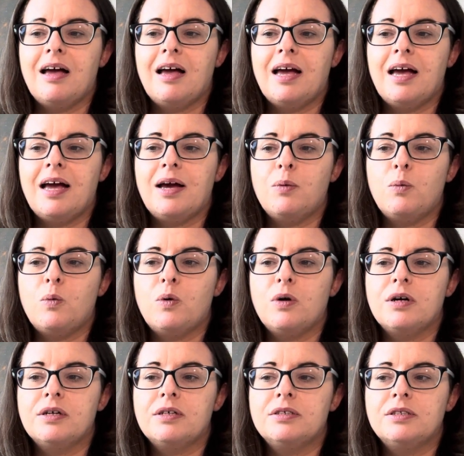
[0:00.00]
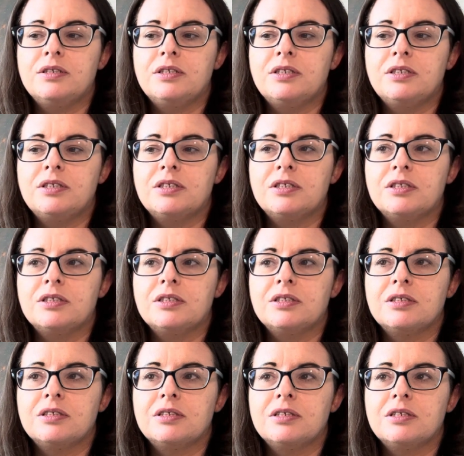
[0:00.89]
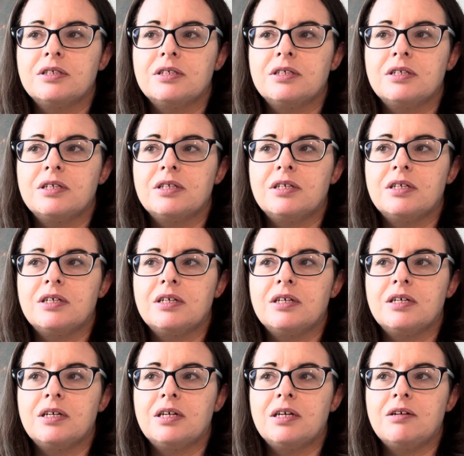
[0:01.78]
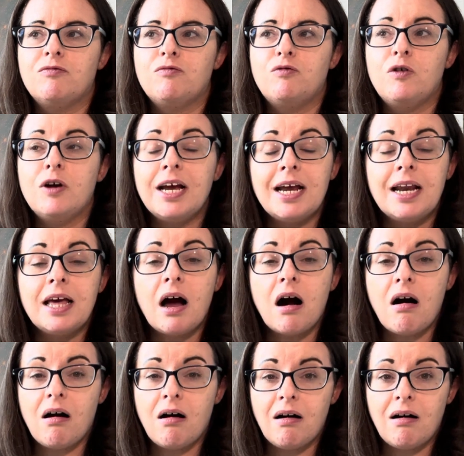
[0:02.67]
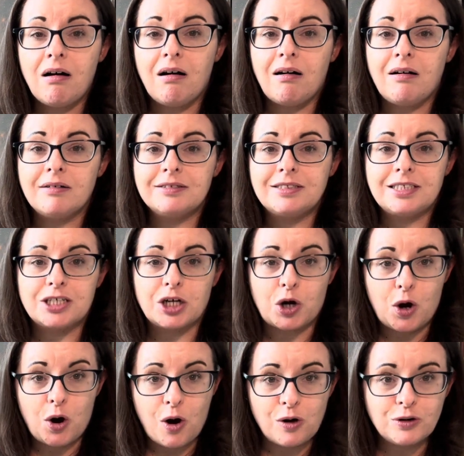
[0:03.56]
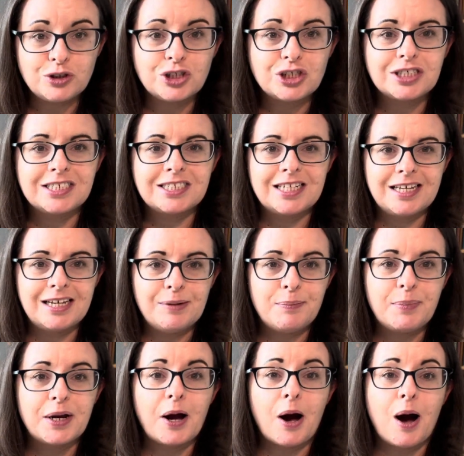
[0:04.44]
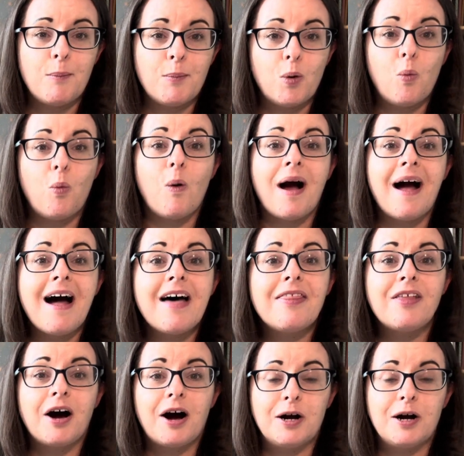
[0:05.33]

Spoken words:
it was really hard to consciously become aware that